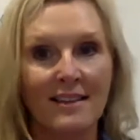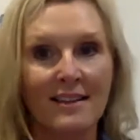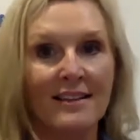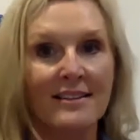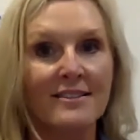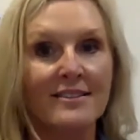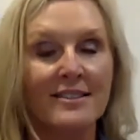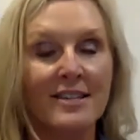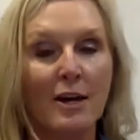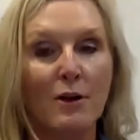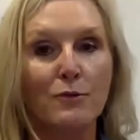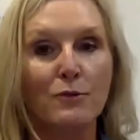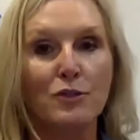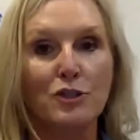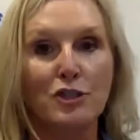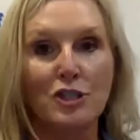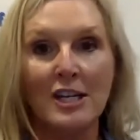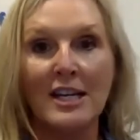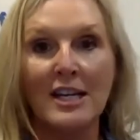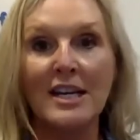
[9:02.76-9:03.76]
So
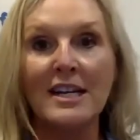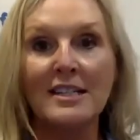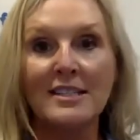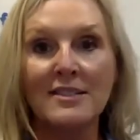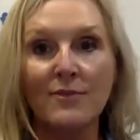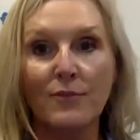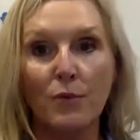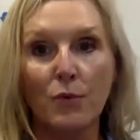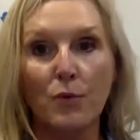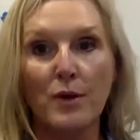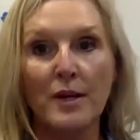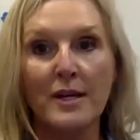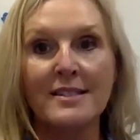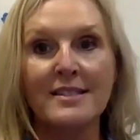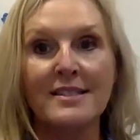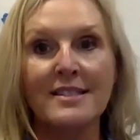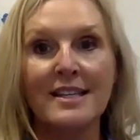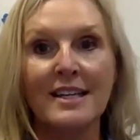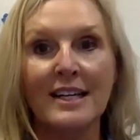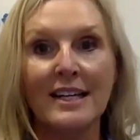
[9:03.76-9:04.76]
G is
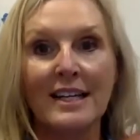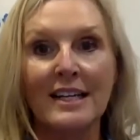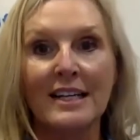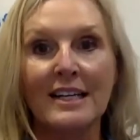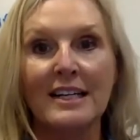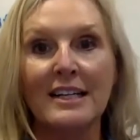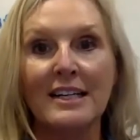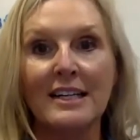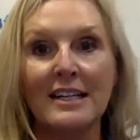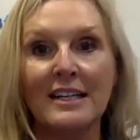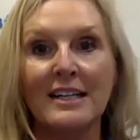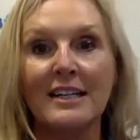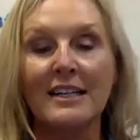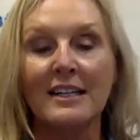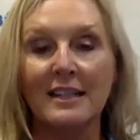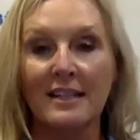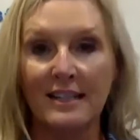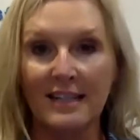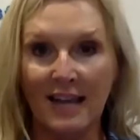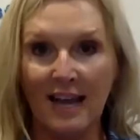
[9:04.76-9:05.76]
voiced,
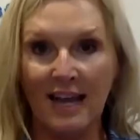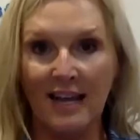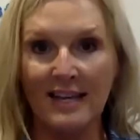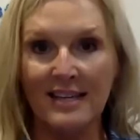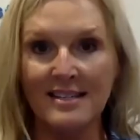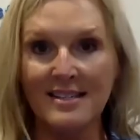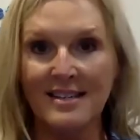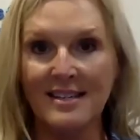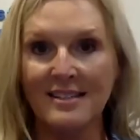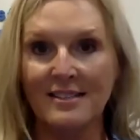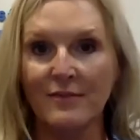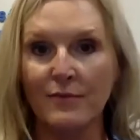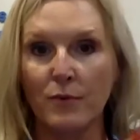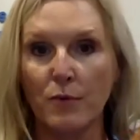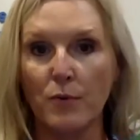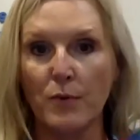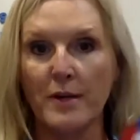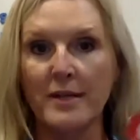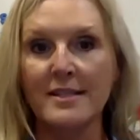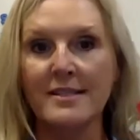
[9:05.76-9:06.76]
gate is
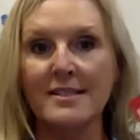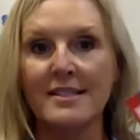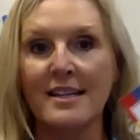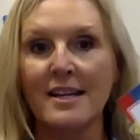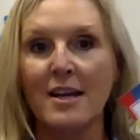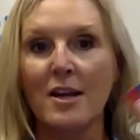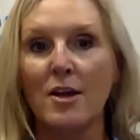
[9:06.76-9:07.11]
voiced,